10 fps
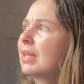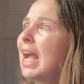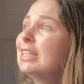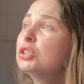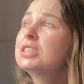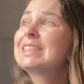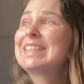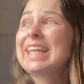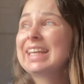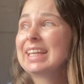I just
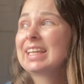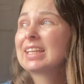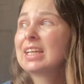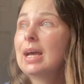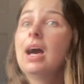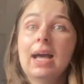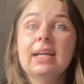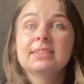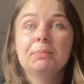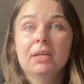think
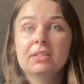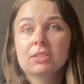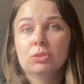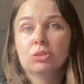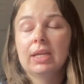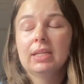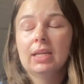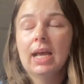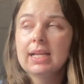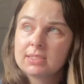as a personal
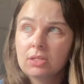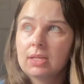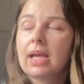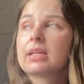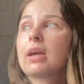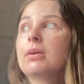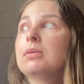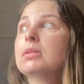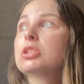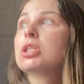trainer, as an online
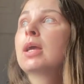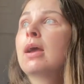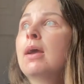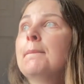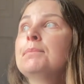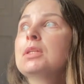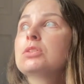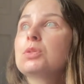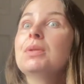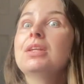coach,
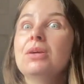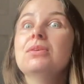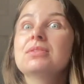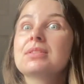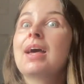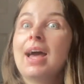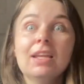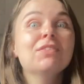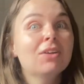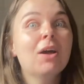someone that knows a hell
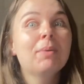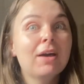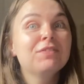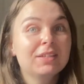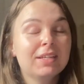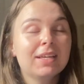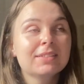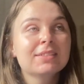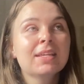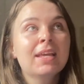of a lot about
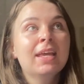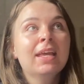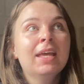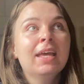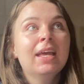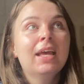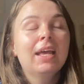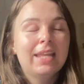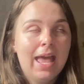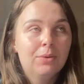fitness
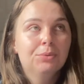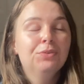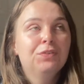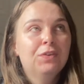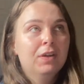and health,